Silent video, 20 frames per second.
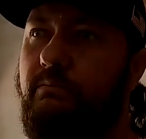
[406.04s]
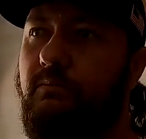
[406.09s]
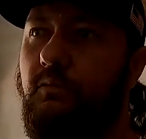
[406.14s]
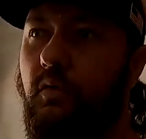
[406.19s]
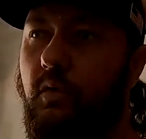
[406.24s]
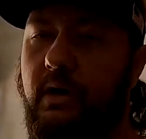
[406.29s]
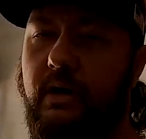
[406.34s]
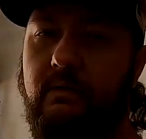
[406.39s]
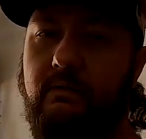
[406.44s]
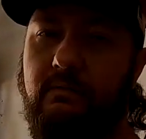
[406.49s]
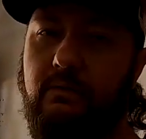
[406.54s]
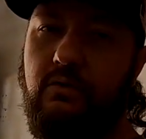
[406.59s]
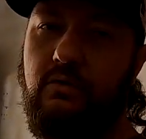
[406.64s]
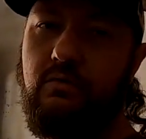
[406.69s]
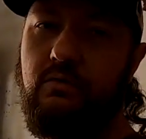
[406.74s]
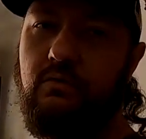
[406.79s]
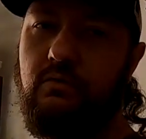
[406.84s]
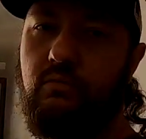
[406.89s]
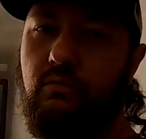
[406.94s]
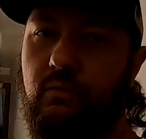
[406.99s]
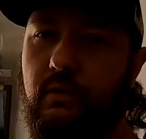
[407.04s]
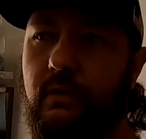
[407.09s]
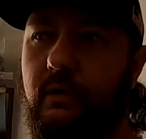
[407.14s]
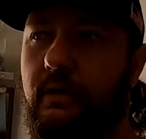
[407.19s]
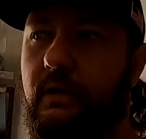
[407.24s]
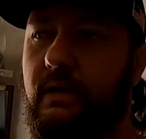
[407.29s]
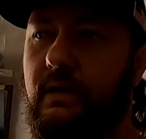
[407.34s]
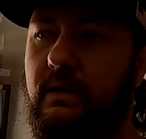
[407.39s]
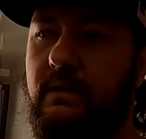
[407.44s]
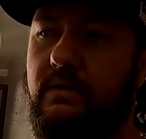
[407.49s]
quite a few
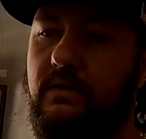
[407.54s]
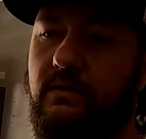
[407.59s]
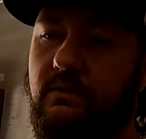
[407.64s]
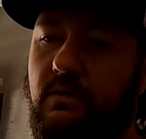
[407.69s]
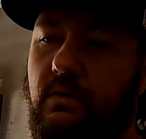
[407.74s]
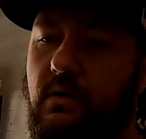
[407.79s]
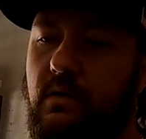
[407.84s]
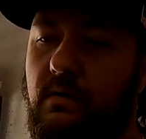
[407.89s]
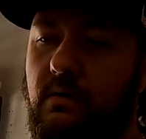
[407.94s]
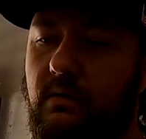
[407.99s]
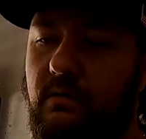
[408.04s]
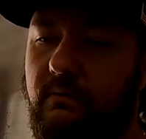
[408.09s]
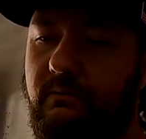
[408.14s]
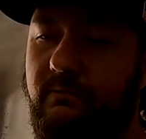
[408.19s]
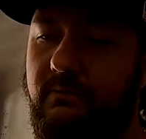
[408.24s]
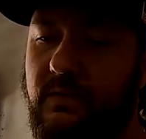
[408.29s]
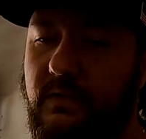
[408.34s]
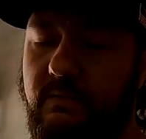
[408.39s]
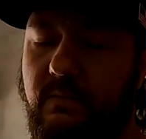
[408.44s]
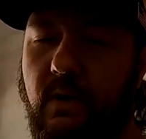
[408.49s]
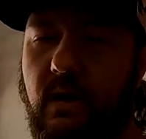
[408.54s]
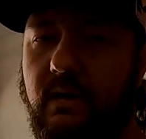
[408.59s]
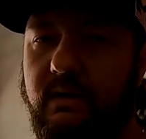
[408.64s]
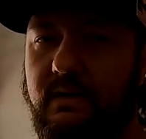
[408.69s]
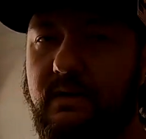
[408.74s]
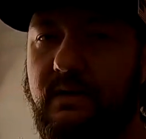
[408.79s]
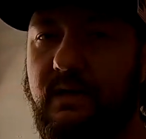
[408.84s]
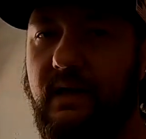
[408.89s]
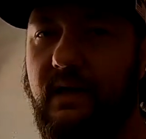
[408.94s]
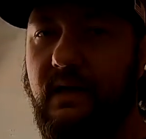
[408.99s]
really strong
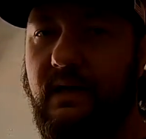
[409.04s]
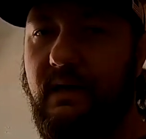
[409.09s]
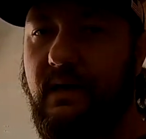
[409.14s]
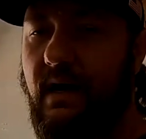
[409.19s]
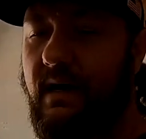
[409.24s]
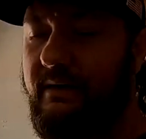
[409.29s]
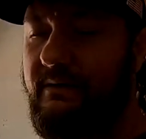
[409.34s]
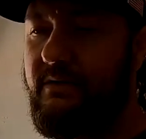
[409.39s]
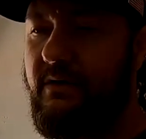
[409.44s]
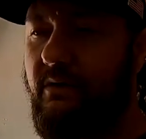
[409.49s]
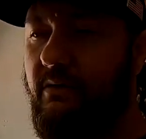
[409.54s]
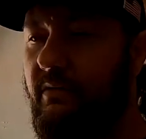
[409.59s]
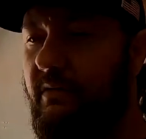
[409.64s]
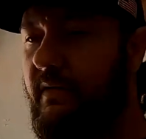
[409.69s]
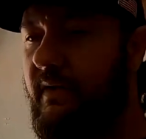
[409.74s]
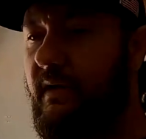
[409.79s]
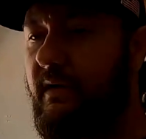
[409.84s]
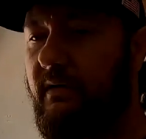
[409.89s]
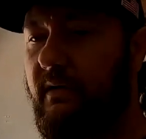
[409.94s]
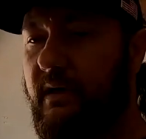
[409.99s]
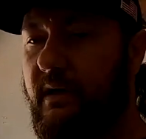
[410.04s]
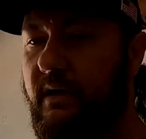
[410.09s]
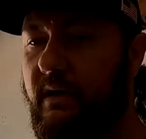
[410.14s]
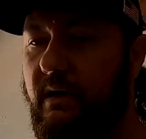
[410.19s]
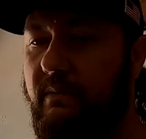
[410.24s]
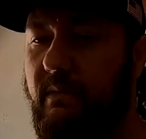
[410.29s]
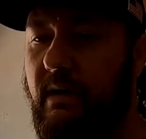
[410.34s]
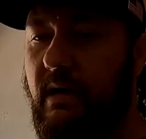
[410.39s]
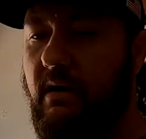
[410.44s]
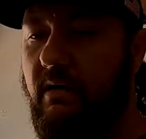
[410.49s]
spots that I don't think are going to
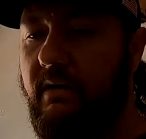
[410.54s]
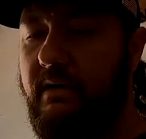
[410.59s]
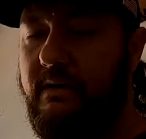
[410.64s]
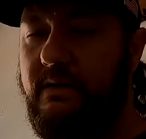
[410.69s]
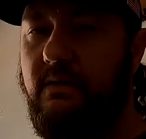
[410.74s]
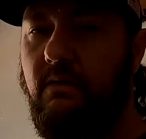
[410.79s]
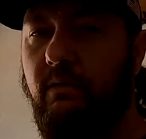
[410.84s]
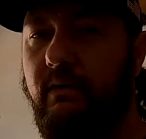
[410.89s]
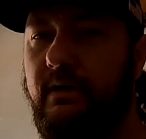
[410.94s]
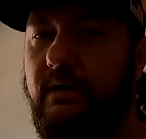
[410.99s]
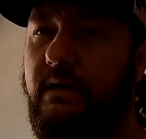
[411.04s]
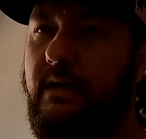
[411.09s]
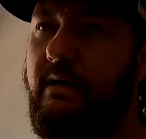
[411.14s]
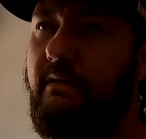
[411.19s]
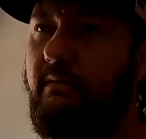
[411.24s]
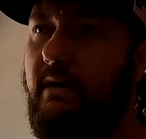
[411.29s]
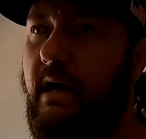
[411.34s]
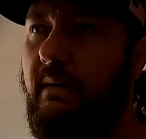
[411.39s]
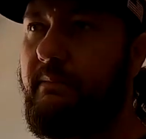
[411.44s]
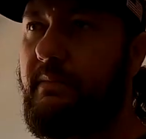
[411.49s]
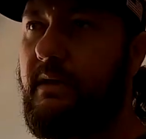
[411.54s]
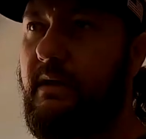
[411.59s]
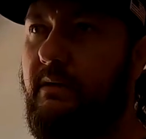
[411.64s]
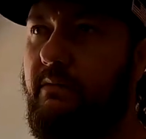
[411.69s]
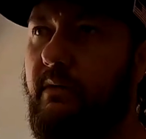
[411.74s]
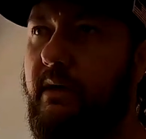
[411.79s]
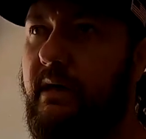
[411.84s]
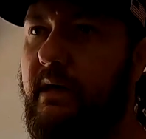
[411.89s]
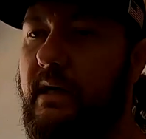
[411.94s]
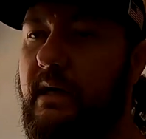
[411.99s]
come out. It's going to get wrapped
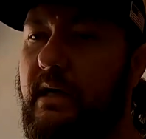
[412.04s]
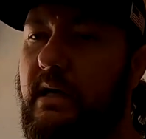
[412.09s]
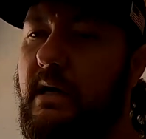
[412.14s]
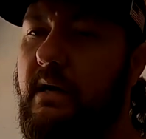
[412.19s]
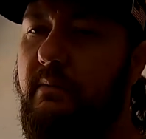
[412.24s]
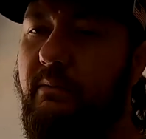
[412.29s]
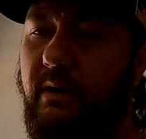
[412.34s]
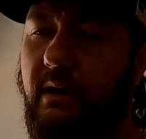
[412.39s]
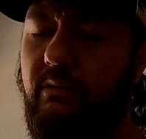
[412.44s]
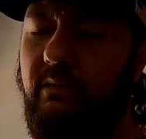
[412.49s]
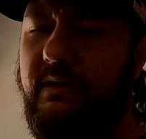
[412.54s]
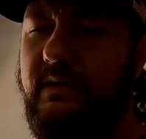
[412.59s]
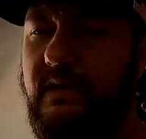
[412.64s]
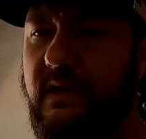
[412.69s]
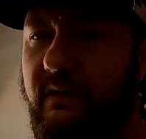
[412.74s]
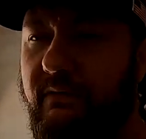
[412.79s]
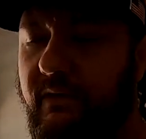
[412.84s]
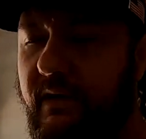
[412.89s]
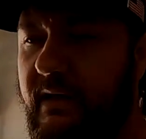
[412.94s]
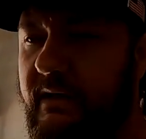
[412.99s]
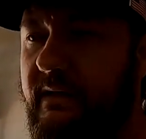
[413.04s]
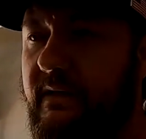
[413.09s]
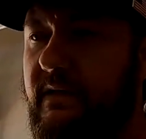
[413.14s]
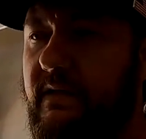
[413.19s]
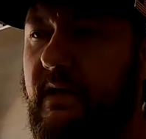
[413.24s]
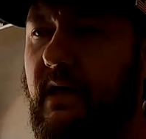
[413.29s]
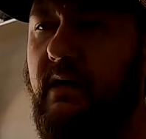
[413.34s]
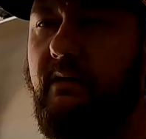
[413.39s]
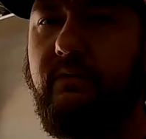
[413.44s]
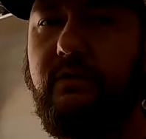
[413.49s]
anyway, but I want to see if I can
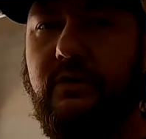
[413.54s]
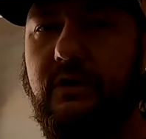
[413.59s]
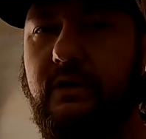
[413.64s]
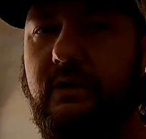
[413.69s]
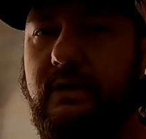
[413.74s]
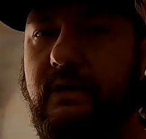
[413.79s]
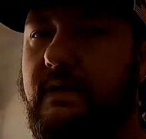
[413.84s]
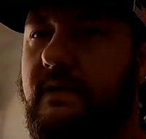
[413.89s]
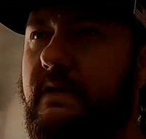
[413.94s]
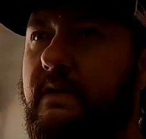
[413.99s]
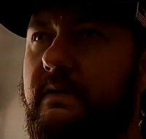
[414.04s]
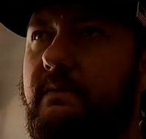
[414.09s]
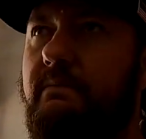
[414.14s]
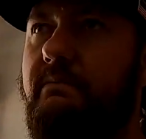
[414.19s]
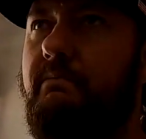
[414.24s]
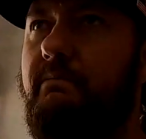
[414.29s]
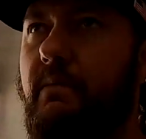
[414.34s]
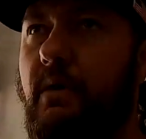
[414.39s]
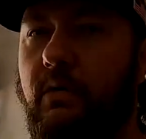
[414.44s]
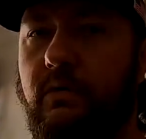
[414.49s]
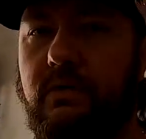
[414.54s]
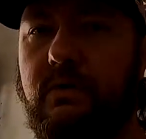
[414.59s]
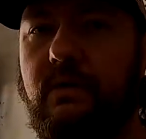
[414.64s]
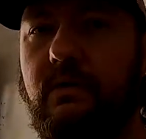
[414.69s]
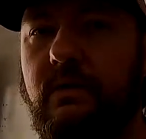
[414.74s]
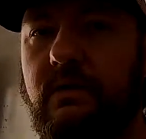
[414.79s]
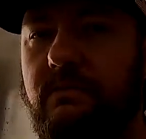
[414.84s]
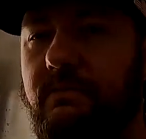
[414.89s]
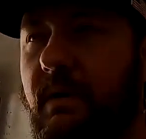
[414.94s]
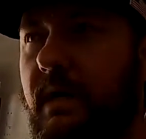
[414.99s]
salvage at least most
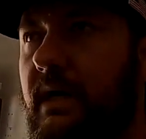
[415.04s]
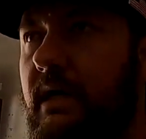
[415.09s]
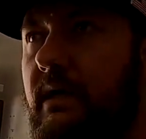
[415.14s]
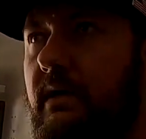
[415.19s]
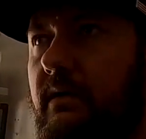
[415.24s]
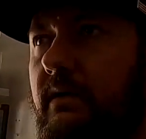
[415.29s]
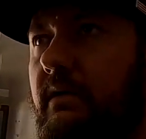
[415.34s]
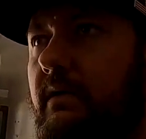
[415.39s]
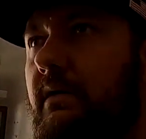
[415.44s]
of this paint.